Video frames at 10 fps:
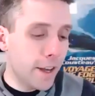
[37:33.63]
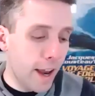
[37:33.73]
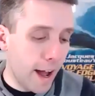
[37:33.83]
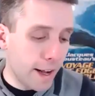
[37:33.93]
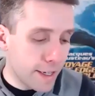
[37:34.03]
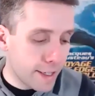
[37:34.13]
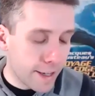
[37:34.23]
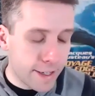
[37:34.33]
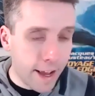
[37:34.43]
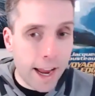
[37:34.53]
uh, just a
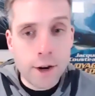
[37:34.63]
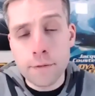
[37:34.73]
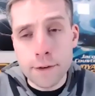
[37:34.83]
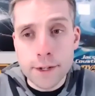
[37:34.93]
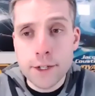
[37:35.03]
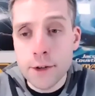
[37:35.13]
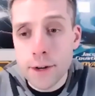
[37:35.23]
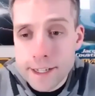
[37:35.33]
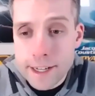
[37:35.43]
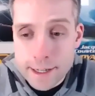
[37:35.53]
side note for the
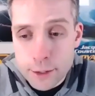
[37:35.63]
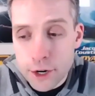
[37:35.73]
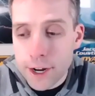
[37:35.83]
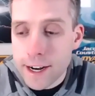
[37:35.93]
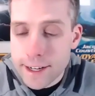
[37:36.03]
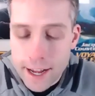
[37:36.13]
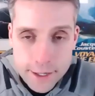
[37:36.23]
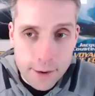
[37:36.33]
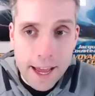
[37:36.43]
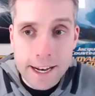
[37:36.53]
students, as I'm sure you can attest
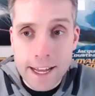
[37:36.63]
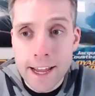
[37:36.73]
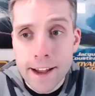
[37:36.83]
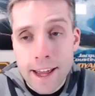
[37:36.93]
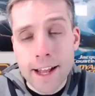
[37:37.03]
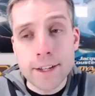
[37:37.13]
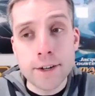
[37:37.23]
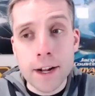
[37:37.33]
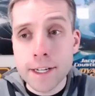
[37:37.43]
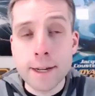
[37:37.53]
to, Andy, it's
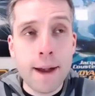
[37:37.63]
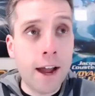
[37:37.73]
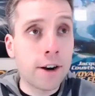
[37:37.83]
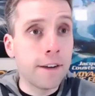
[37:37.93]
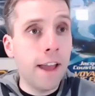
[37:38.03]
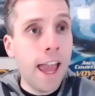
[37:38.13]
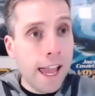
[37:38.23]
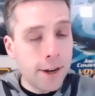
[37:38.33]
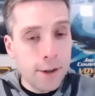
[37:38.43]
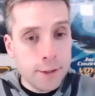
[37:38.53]
not just a matter of,
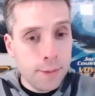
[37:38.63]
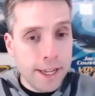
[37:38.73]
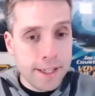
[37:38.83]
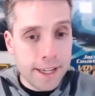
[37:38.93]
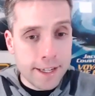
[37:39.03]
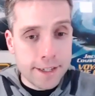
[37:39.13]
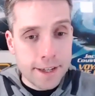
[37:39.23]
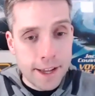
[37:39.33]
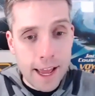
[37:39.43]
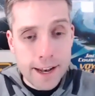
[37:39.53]
hey, a new species
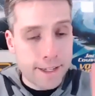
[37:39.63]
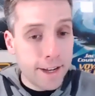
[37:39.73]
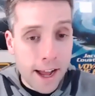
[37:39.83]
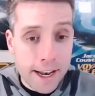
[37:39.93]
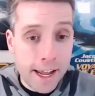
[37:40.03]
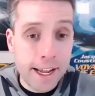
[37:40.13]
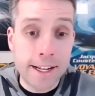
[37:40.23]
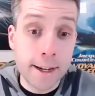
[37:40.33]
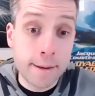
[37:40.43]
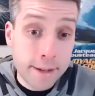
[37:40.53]
and it's done. It can
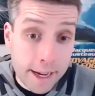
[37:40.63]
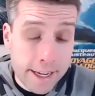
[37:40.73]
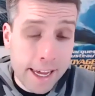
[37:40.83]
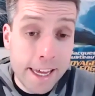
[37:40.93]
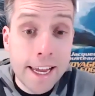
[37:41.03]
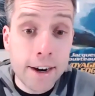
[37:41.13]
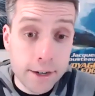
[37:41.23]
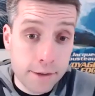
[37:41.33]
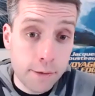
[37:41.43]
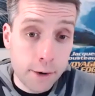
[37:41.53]
sometimes take
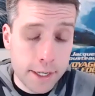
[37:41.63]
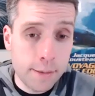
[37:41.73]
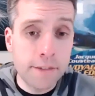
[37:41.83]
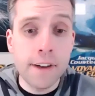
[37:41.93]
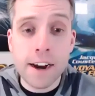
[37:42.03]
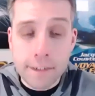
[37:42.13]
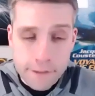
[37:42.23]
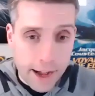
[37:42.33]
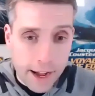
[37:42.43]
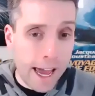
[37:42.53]
years for it to be
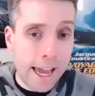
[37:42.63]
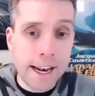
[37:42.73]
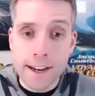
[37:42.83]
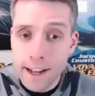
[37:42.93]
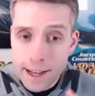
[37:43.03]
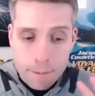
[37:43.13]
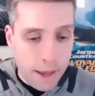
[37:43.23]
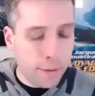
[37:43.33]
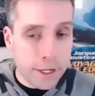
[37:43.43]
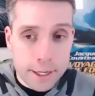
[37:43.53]
verified and
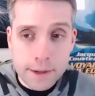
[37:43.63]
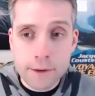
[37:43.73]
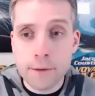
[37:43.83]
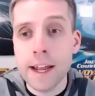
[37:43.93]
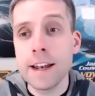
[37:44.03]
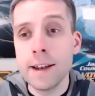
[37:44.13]
papers to be written yeah.